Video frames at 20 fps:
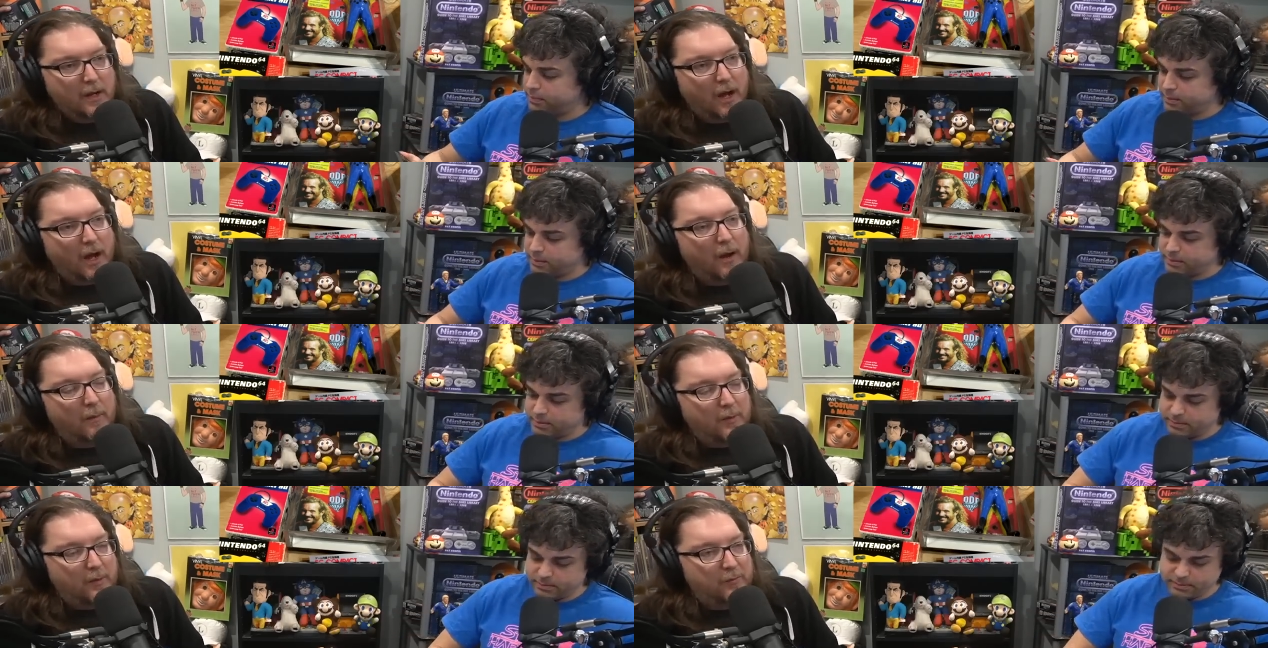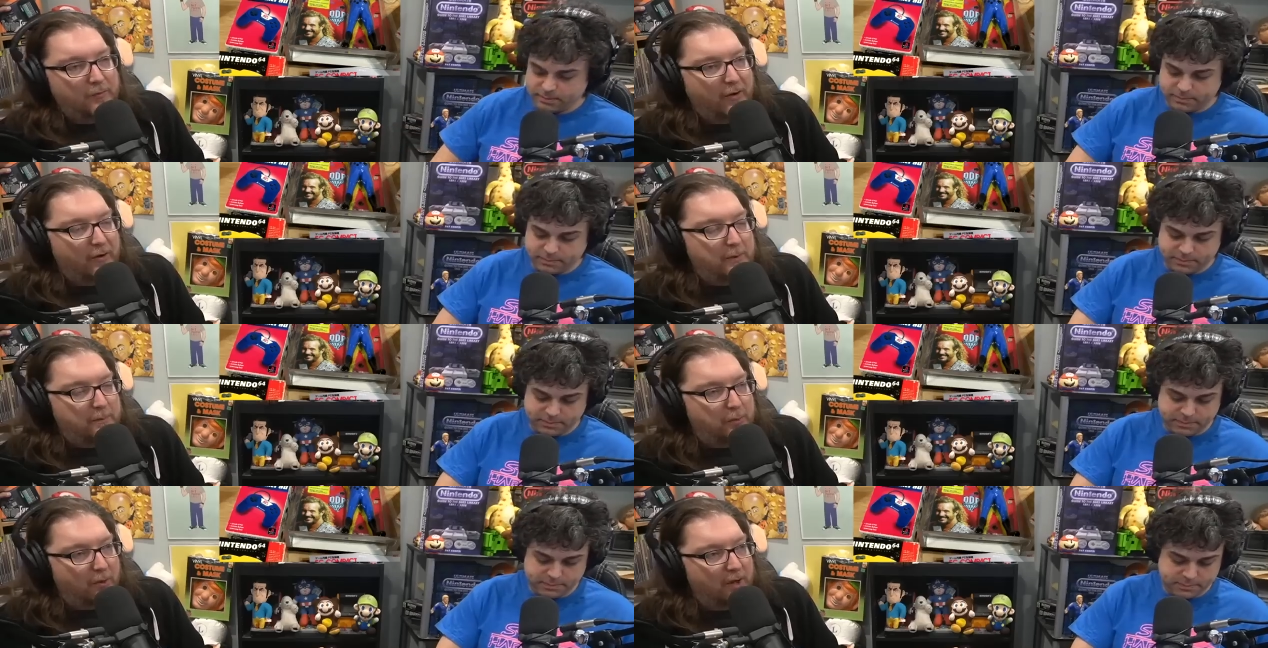Speaker 1: Um, a
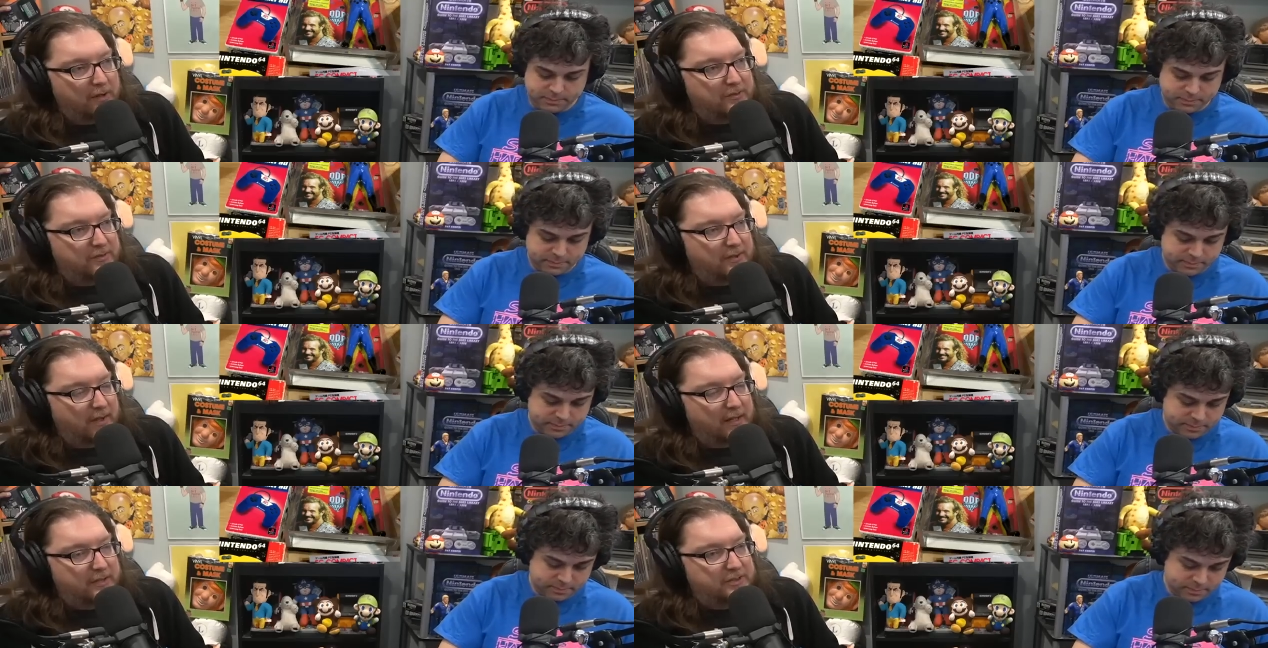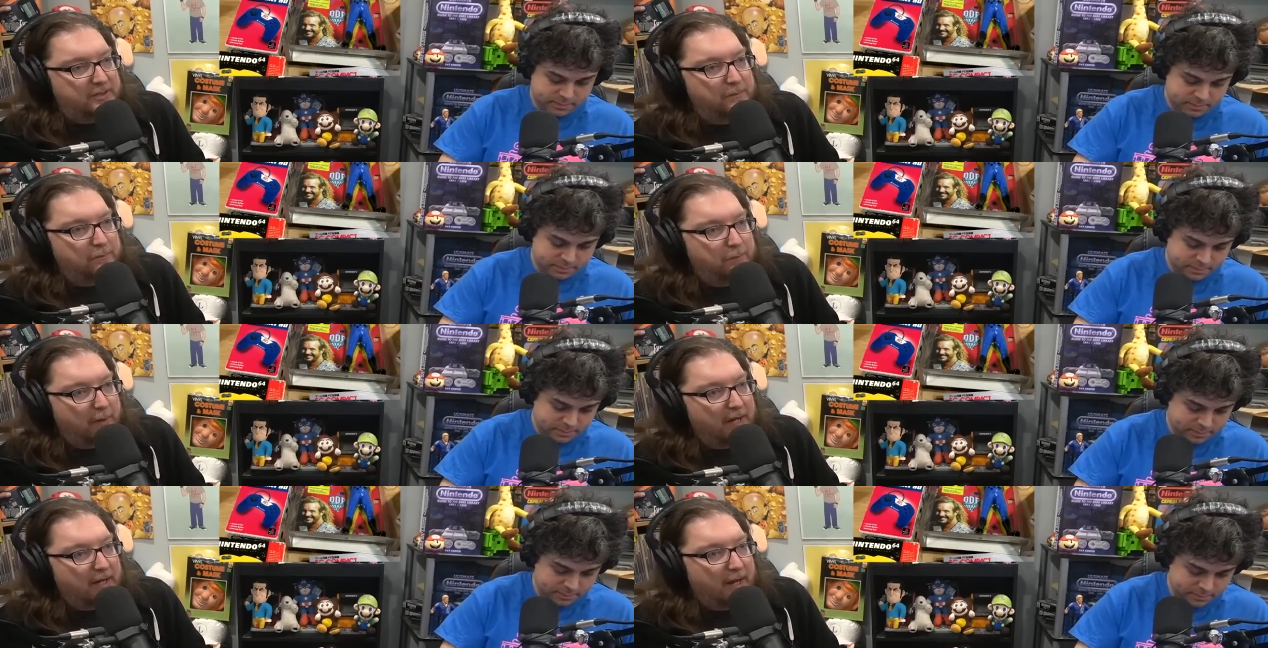very broad
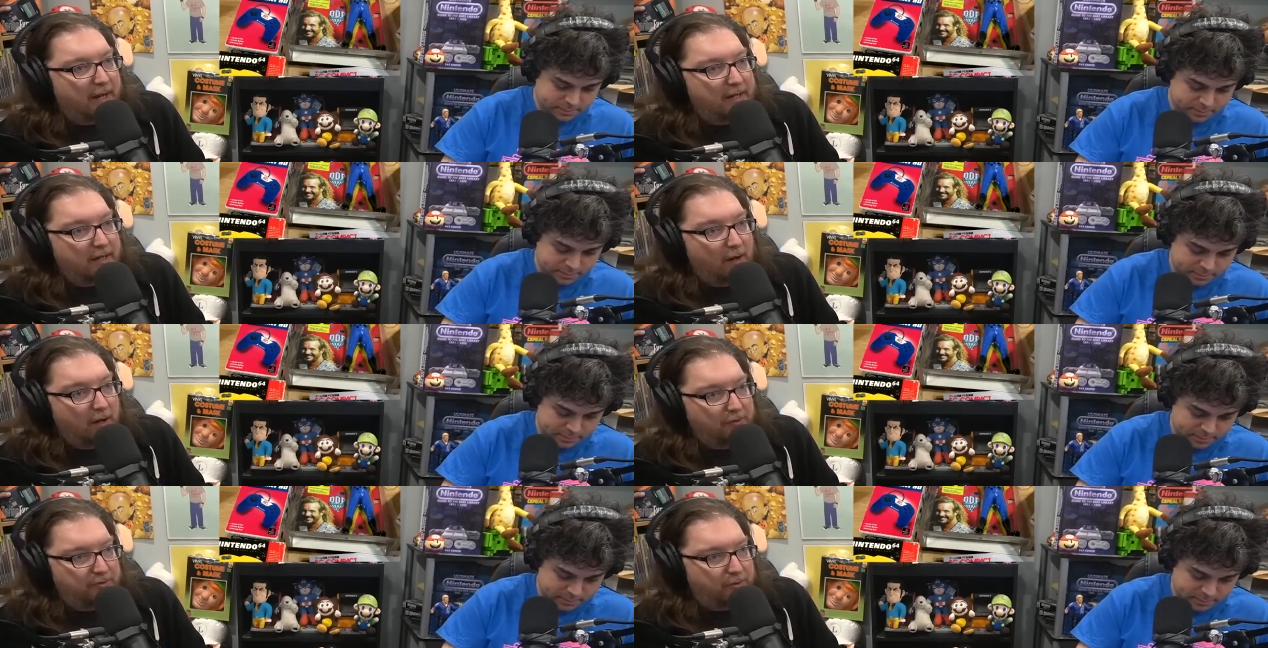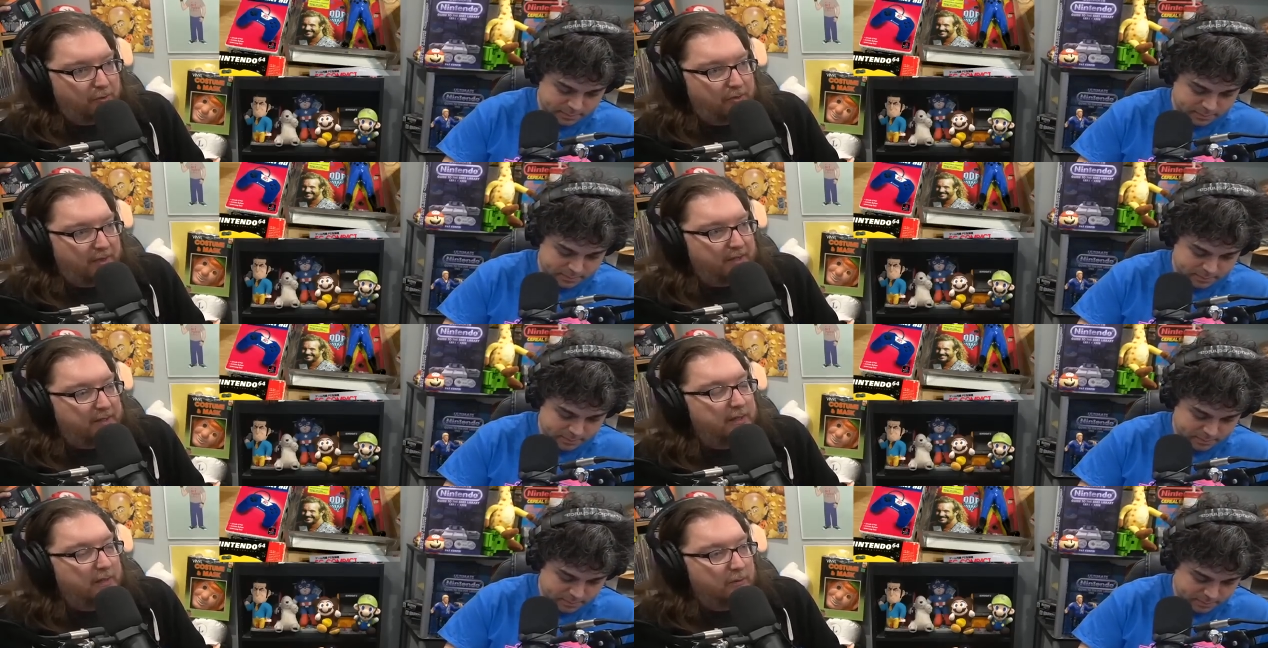selection, but I also
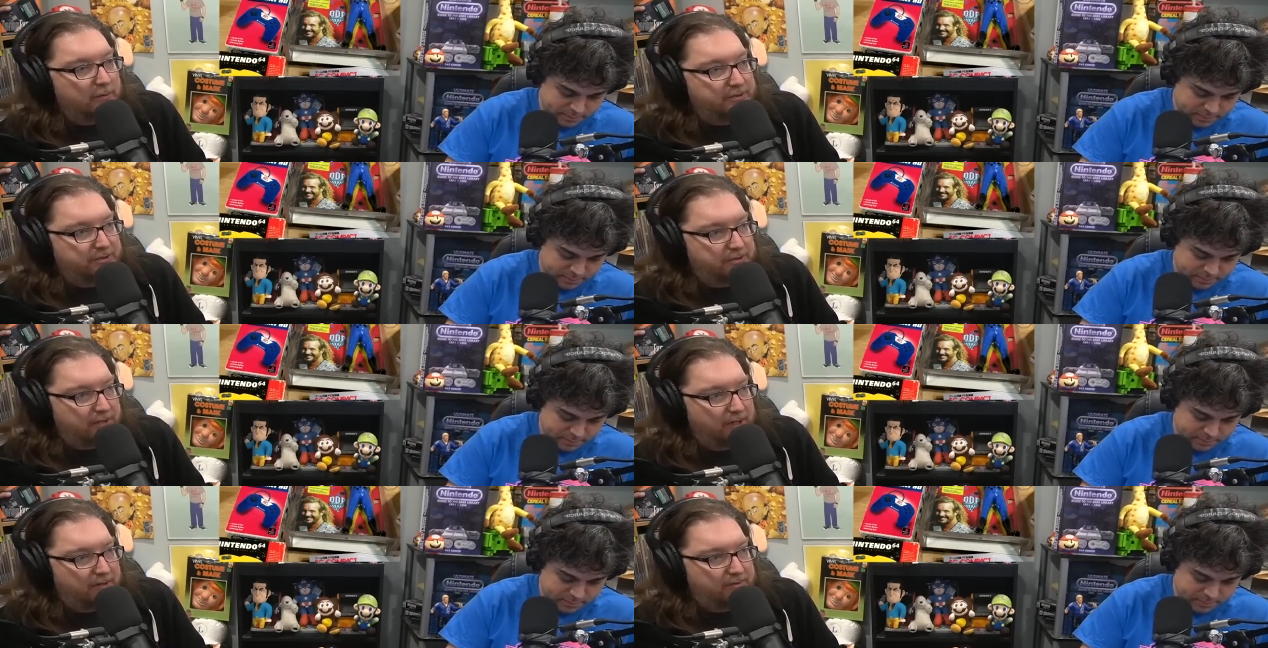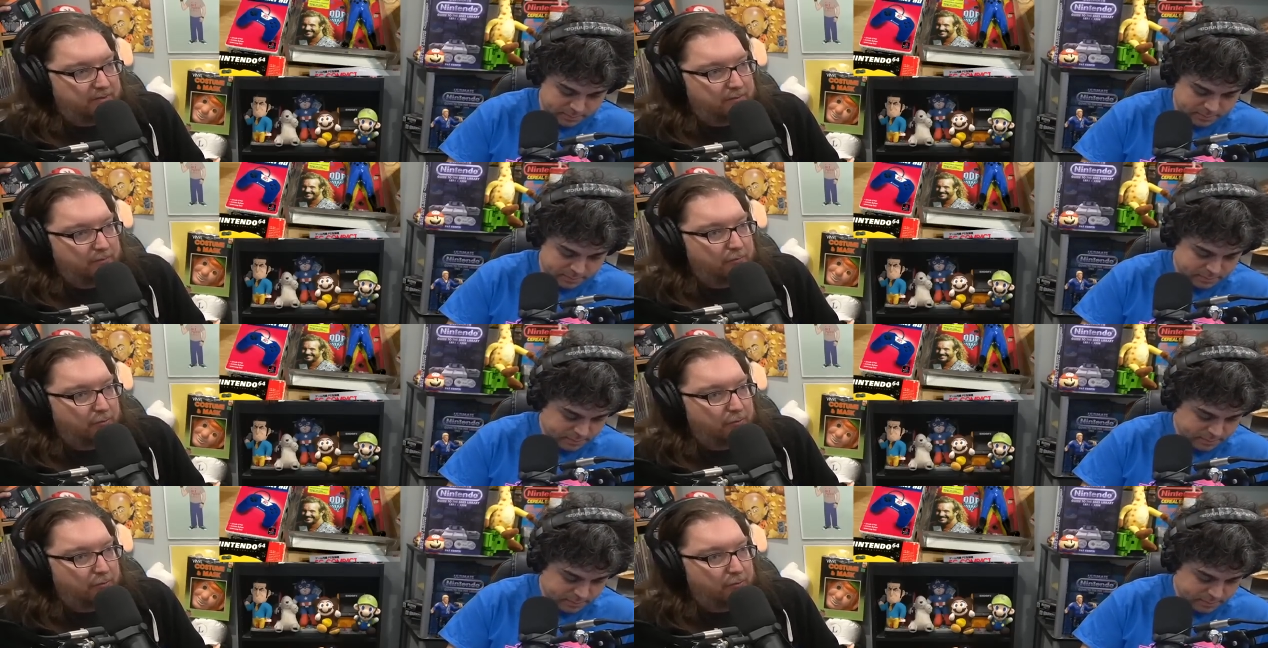think it was just